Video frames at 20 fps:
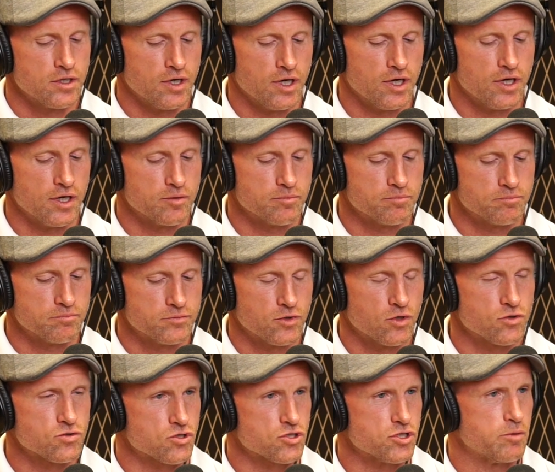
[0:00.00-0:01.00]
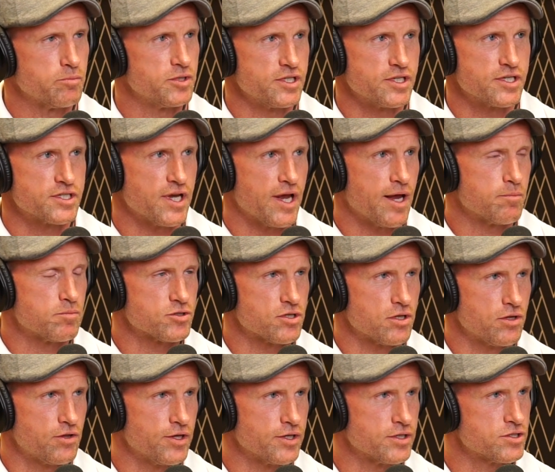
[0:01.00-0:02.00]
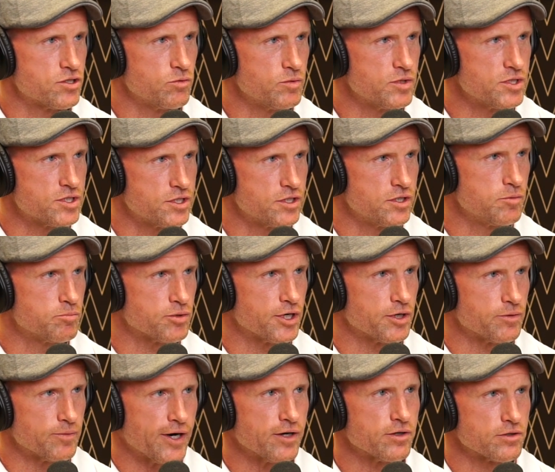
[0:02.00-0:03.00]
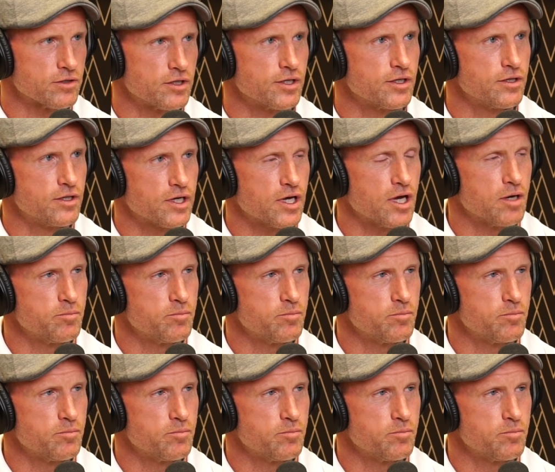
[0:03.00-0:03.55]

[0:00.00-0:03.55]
um, those are some of the examples of things that we see pretty regularly that